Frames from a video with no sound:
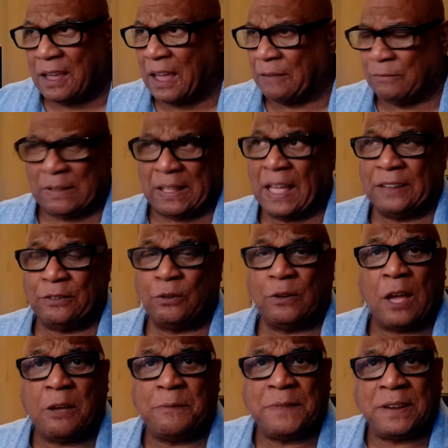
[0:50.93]
well, I don't know
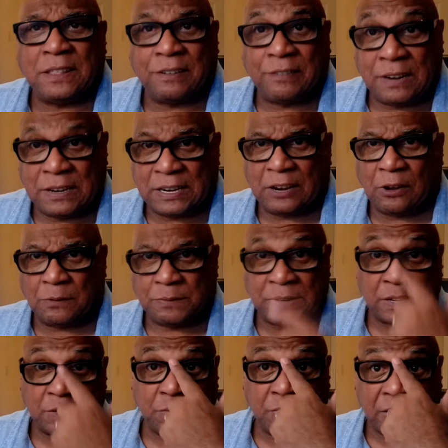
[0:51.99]
how many 3D
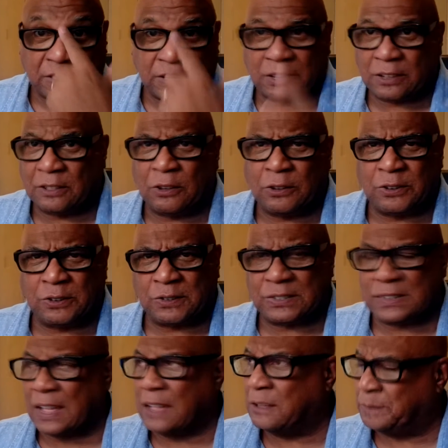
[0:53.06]
objects. We've had the colonial
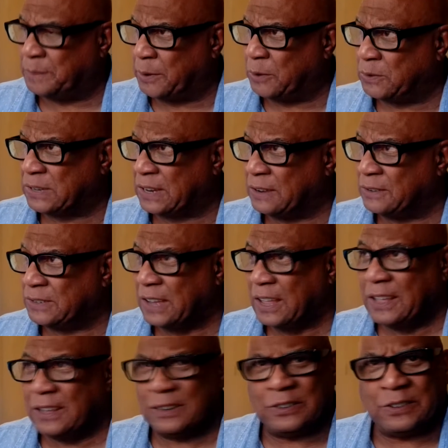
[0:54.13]
style boathouse,
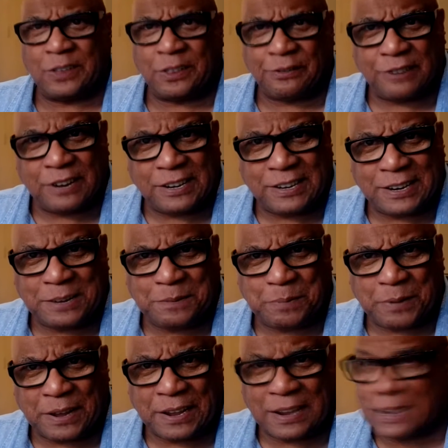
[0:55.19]
there's 3D
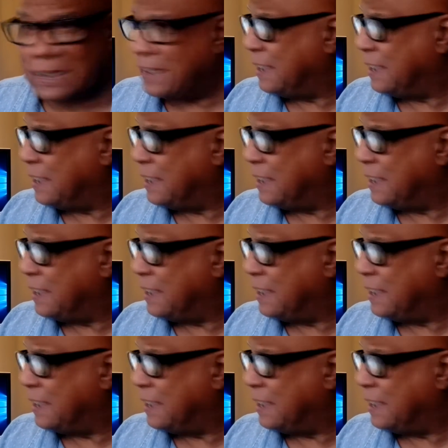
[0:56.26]
pig,